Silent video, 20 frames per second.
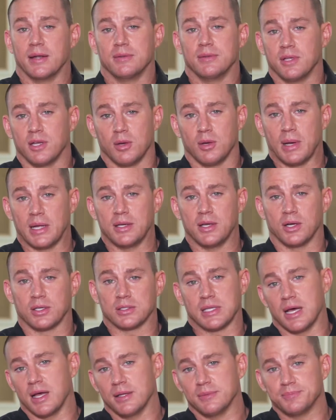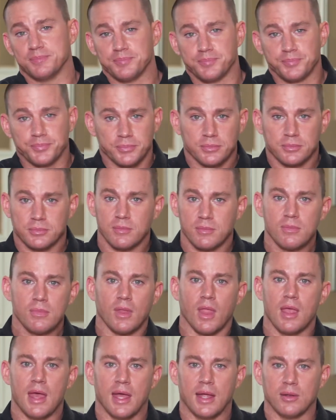my dog died,
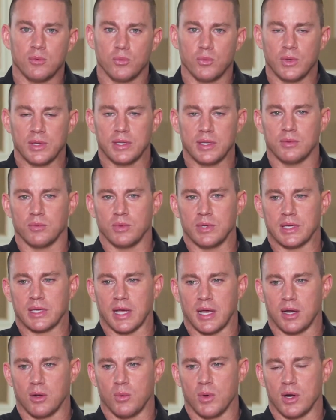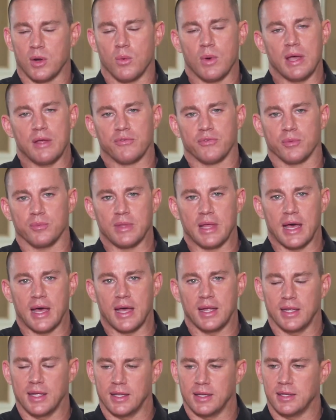and we kind of went away from
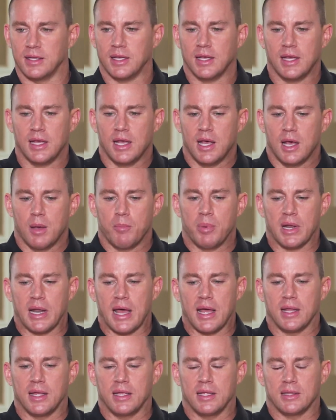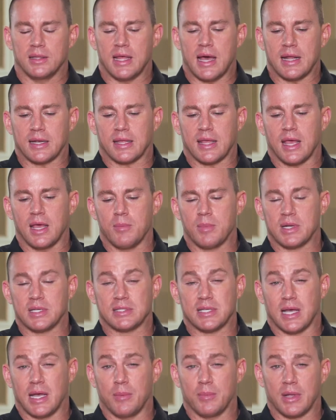that, and but at it, that came at a
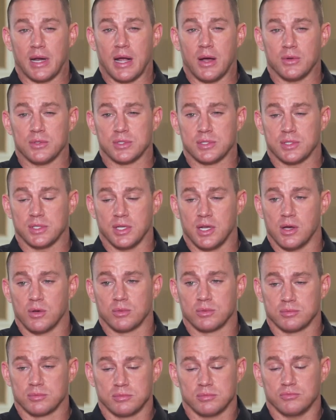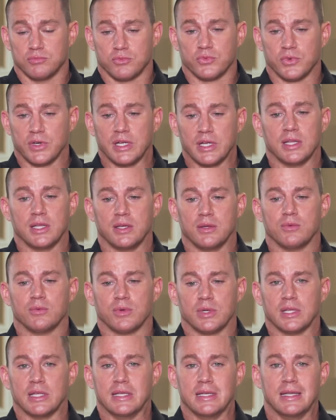time that I was, really,
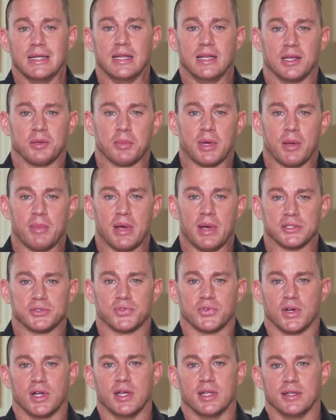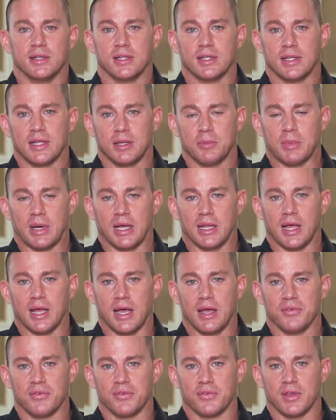really needing my best friend in my
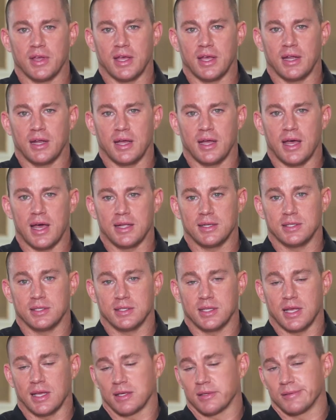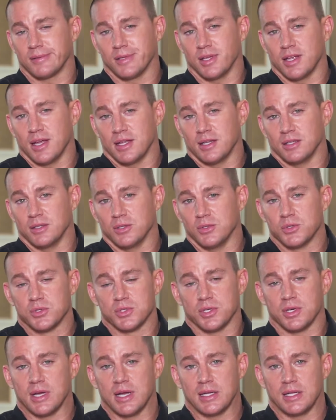life, and I had to had to lose
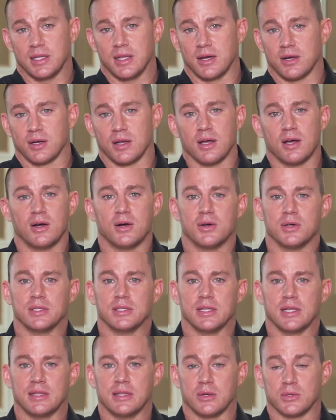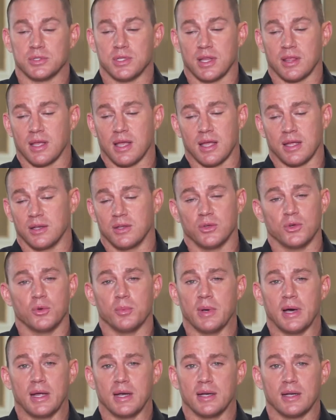her, I had to let her go, and there was nothing I could do
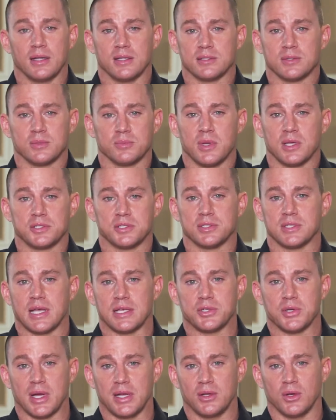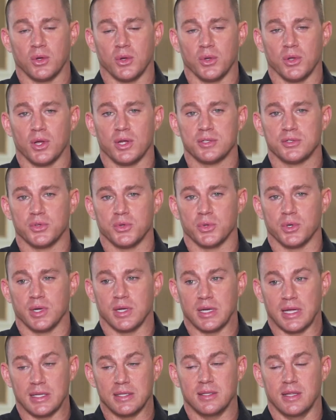about it. As much as I tried to hold on to her,
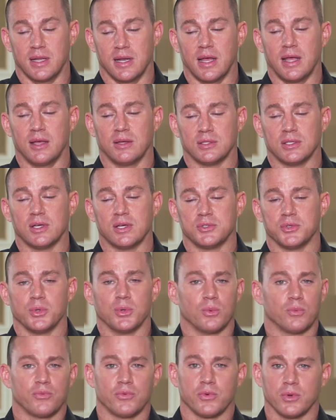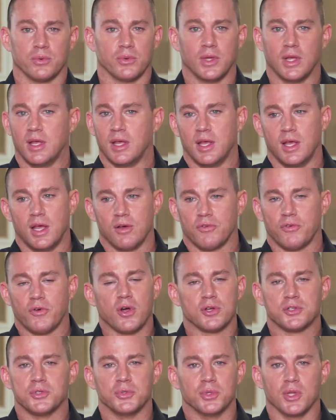and I held on to her for
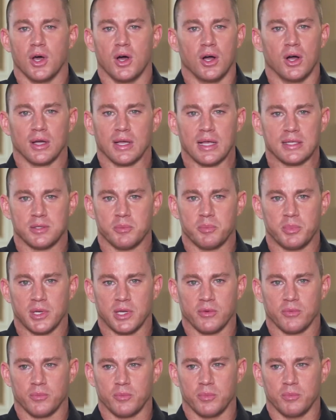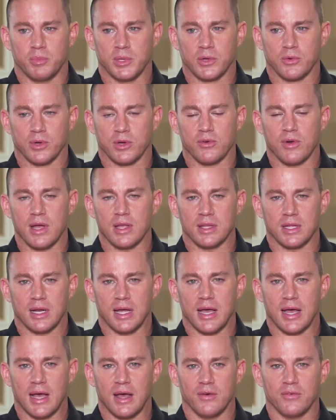far too long. That's a big regret that I
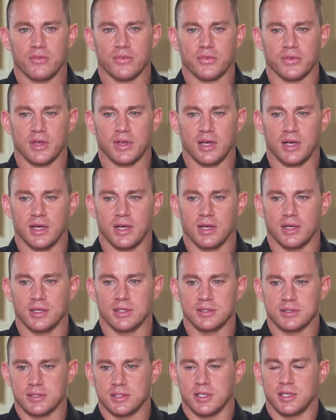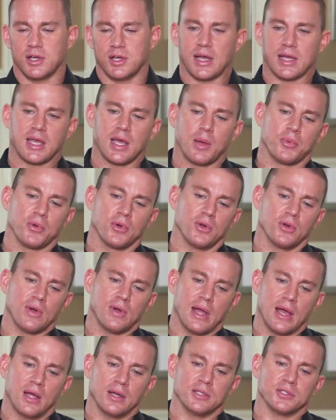have. I kept her
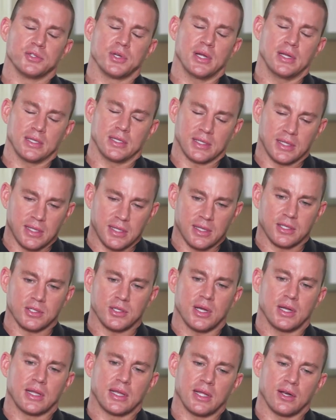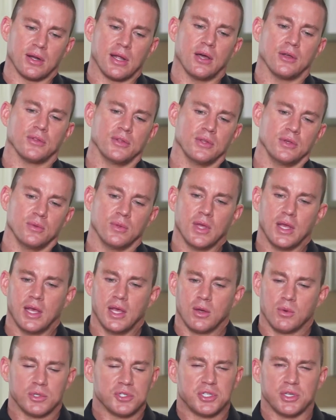around and tried to get her healthy
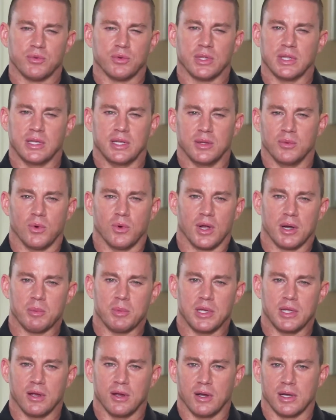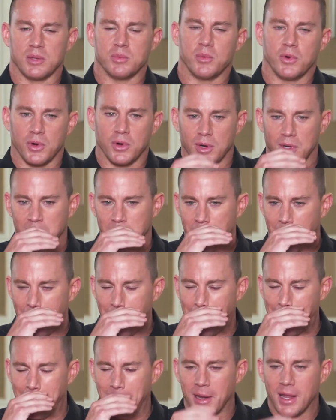when she really didn't want to be here anymore,
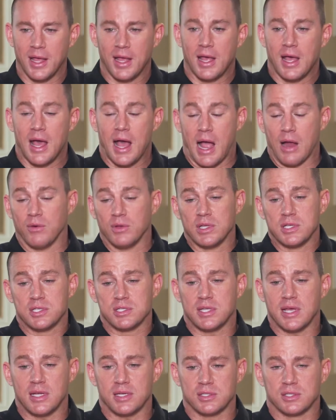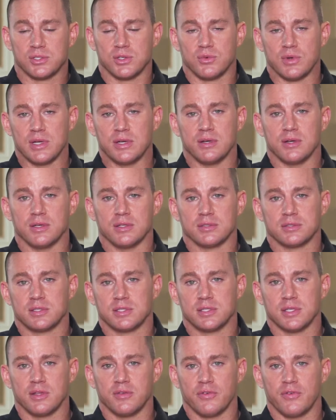and I really just had to surrender
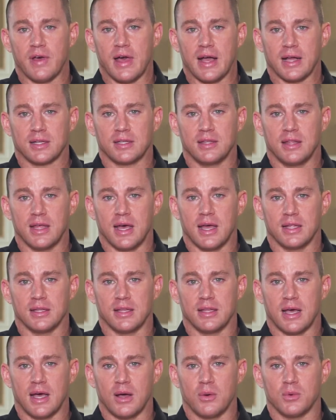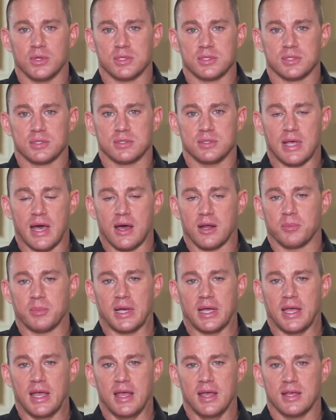to the fact that that was out of
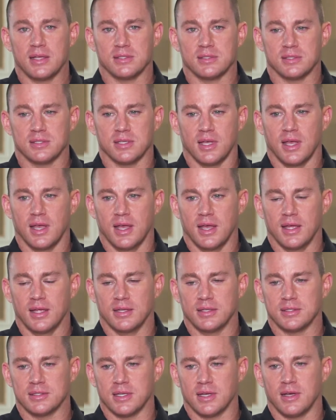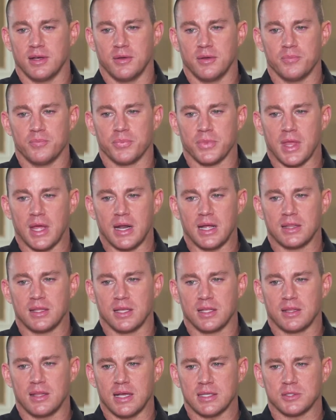my hands, and I
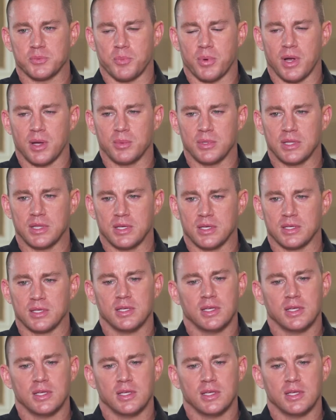think that's probably the